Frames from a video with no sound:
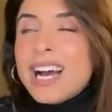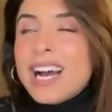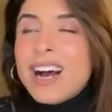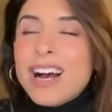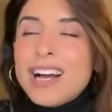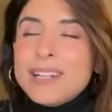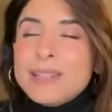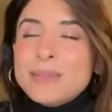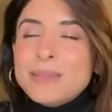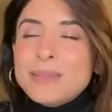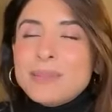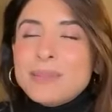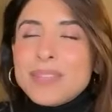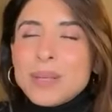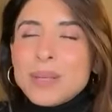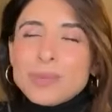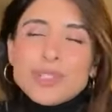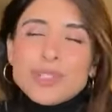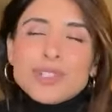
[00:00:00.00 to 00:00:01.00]
um,
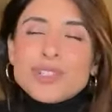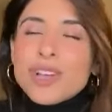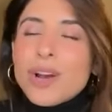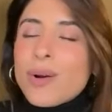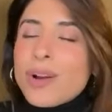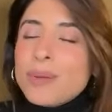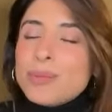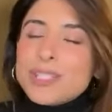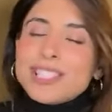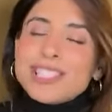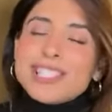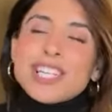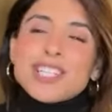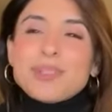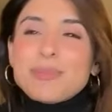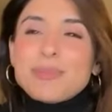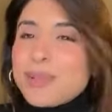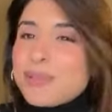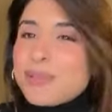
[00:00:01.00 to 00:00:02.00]
it was so it was
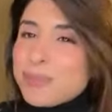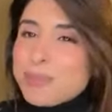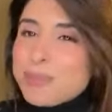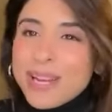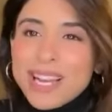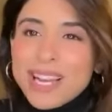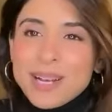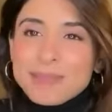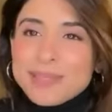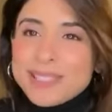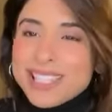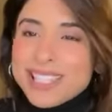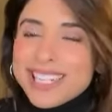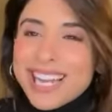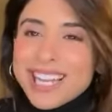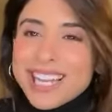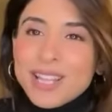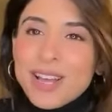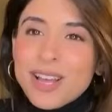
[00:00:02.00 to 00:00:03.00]
such a beautiful breakup scene
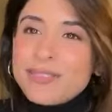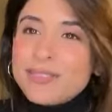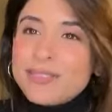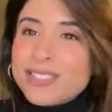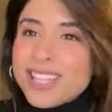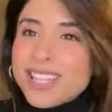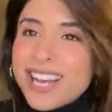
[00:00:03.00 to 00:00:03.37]
i loved